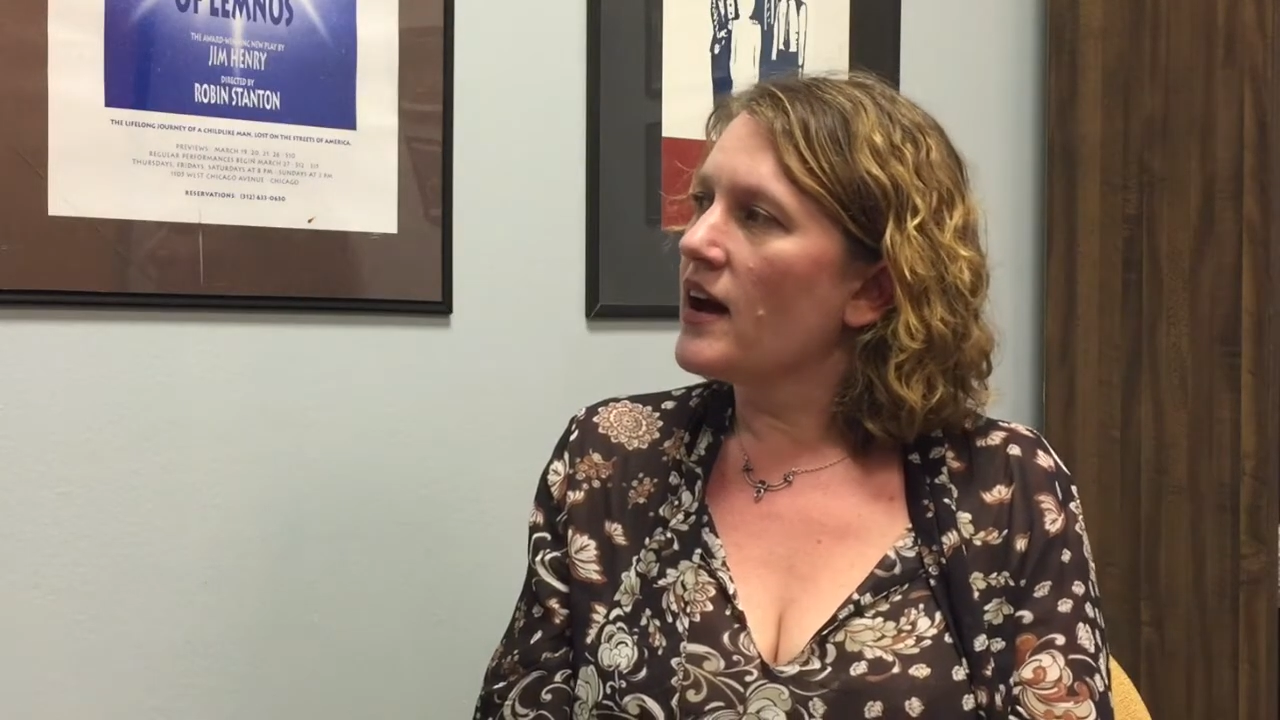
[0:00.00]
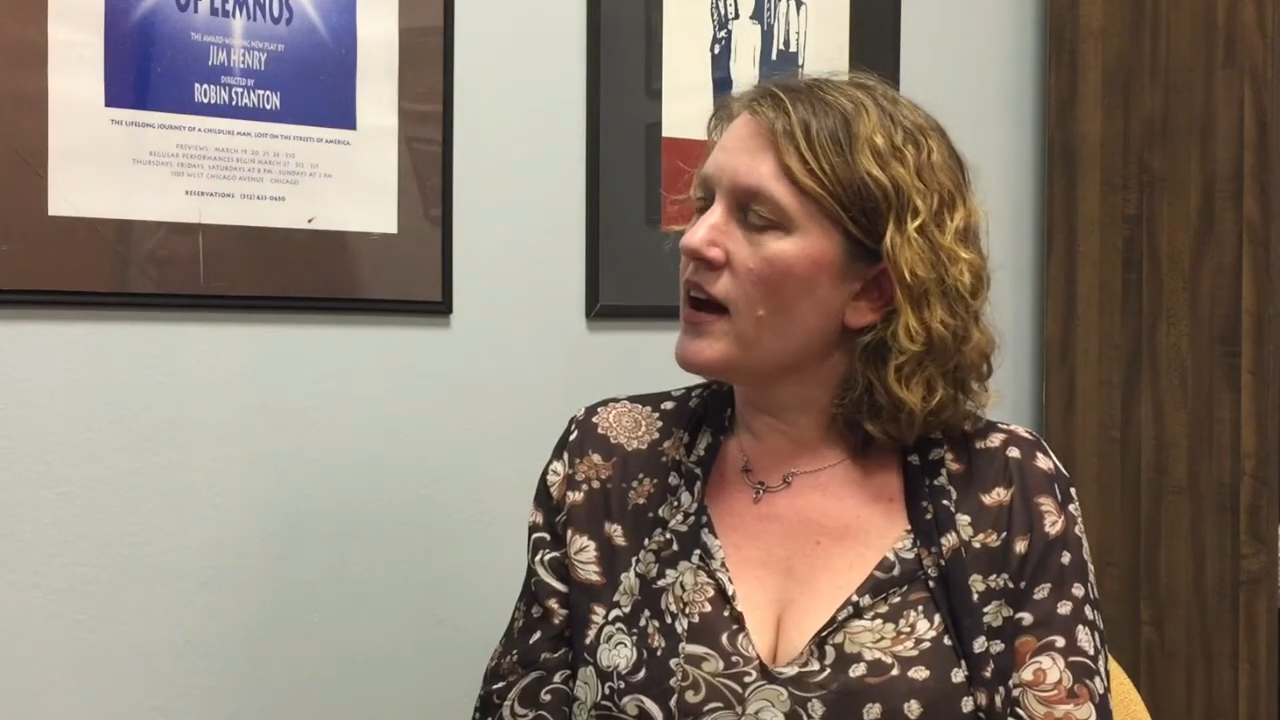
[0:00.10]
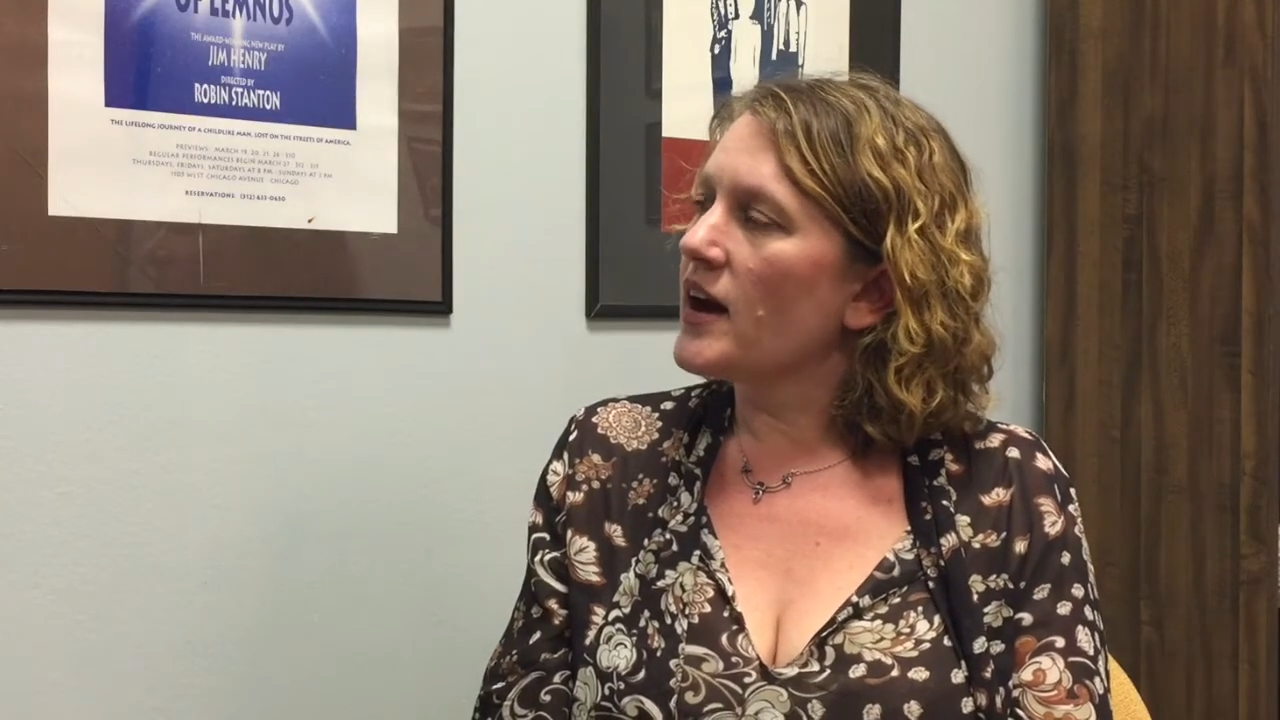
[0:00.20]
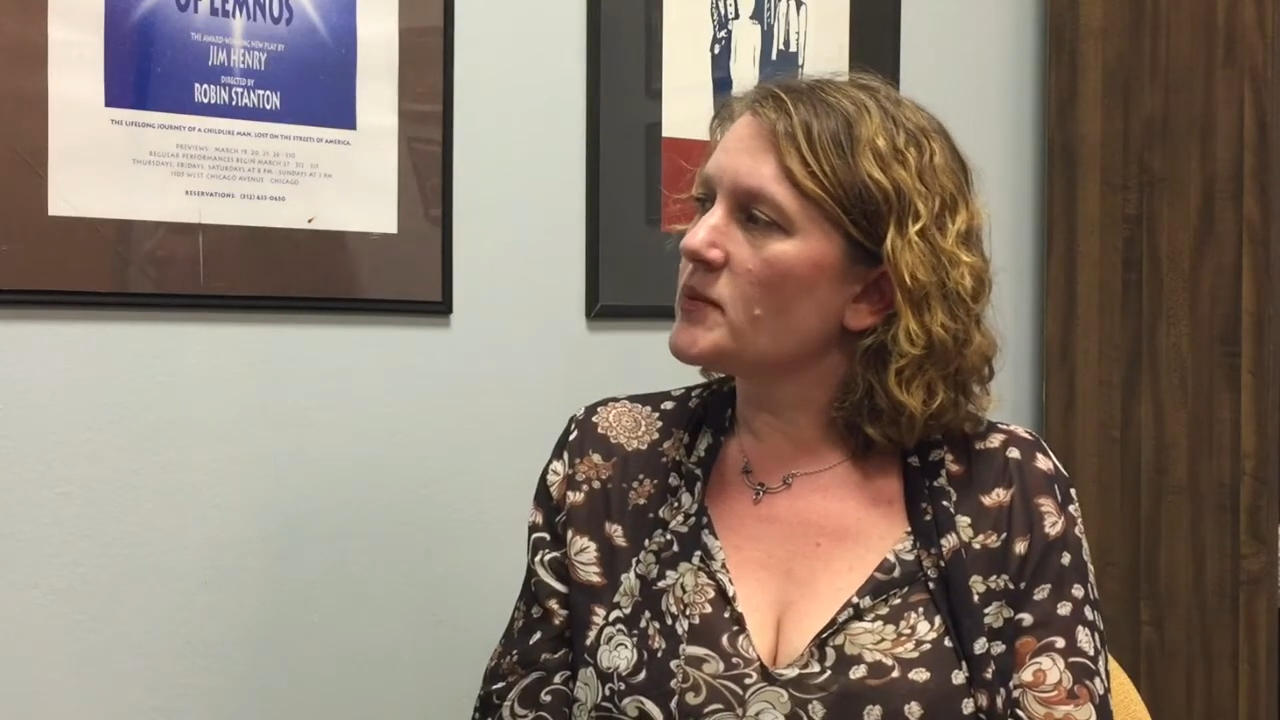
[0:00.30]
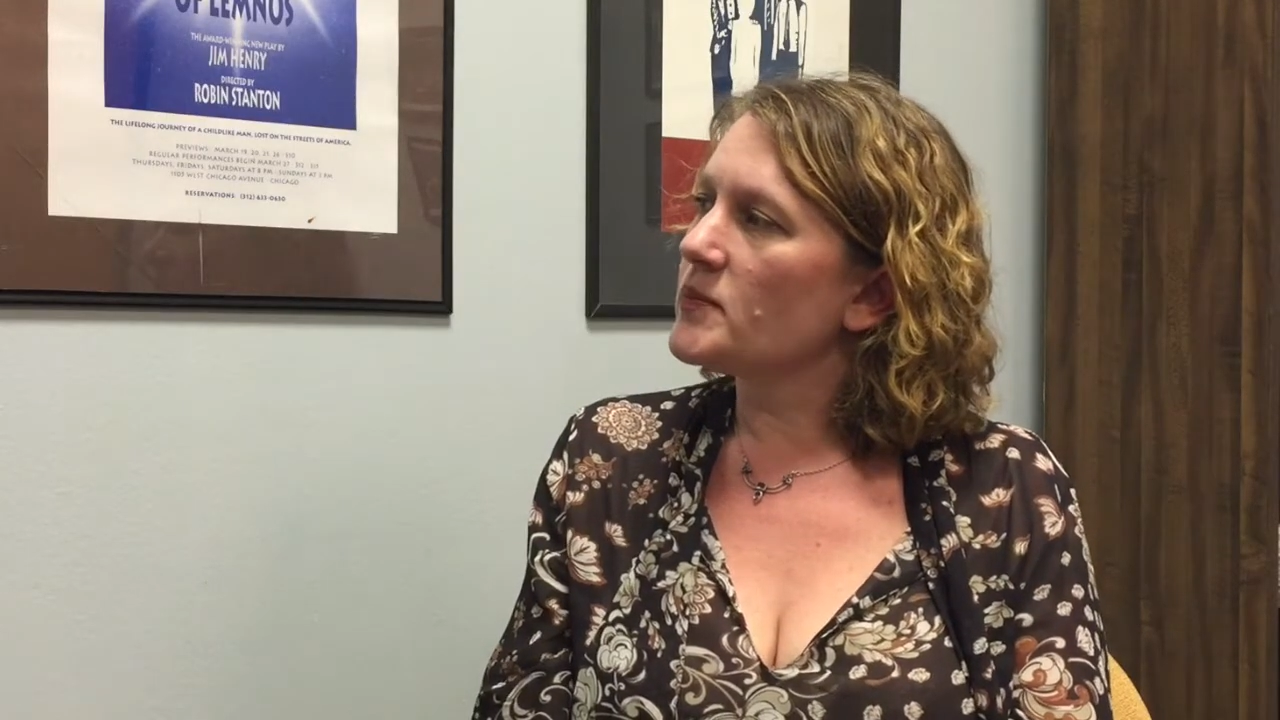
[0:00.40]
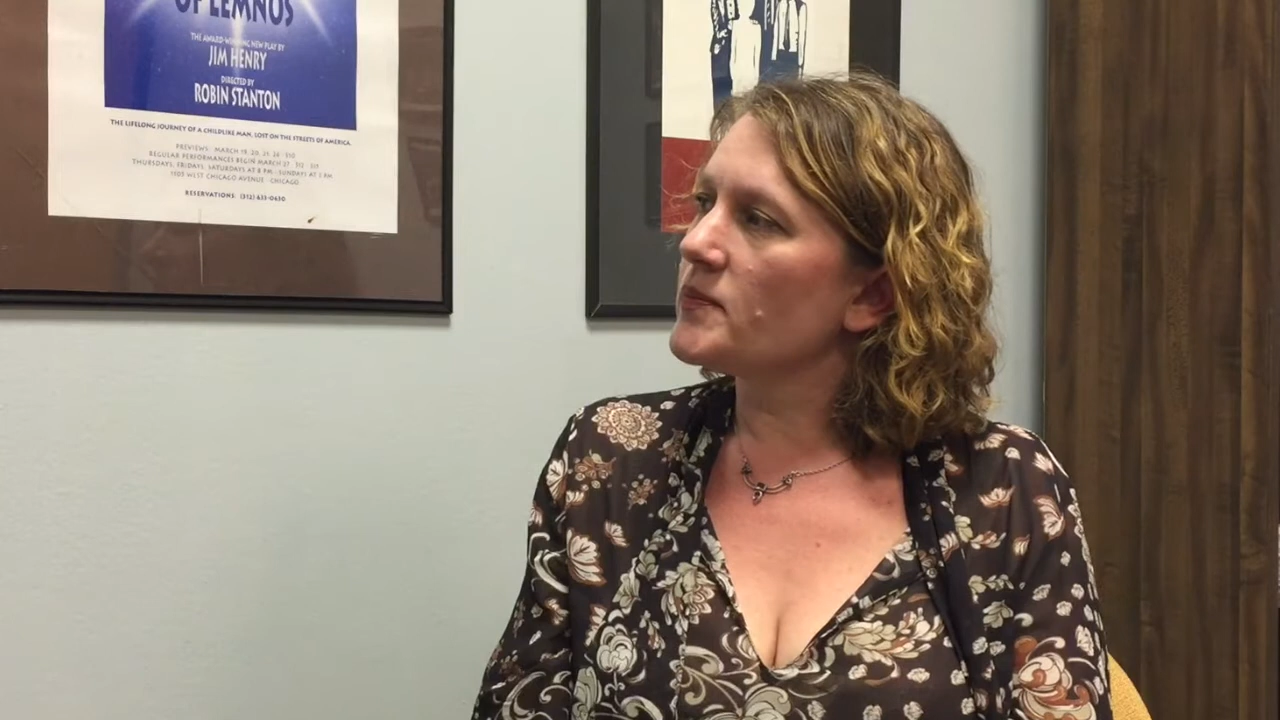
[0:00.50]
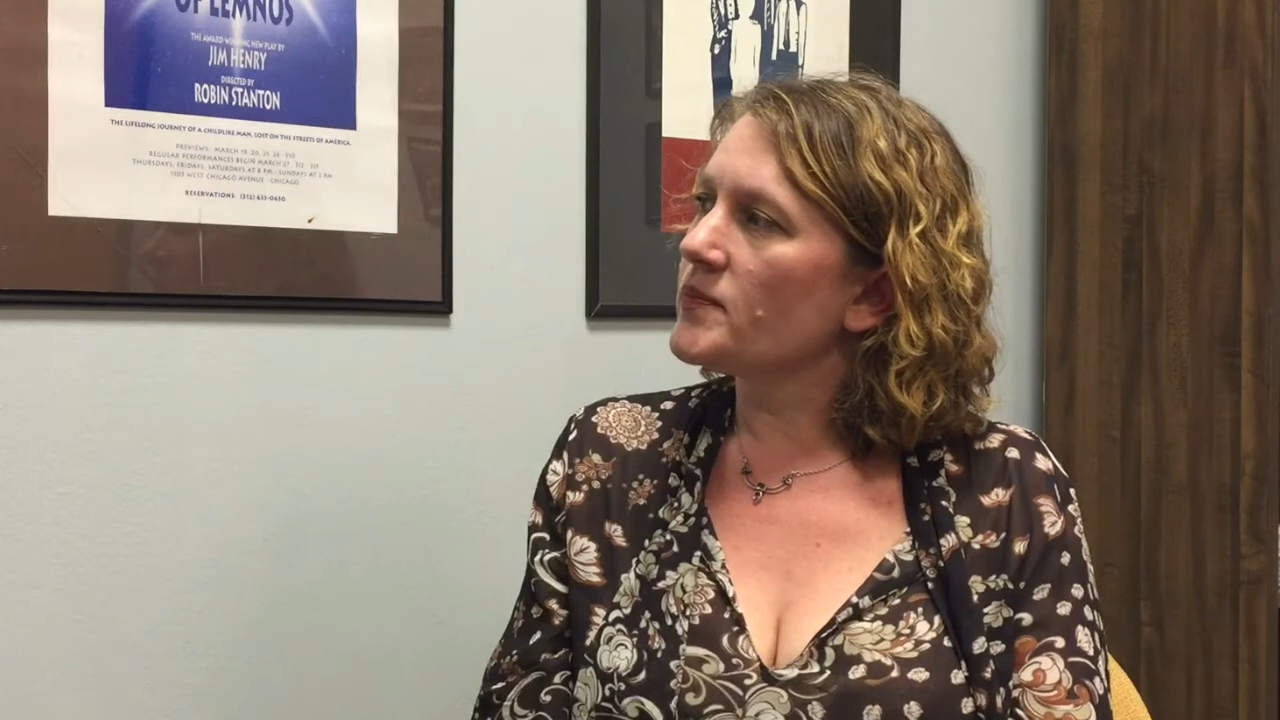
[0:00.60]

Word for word: Um,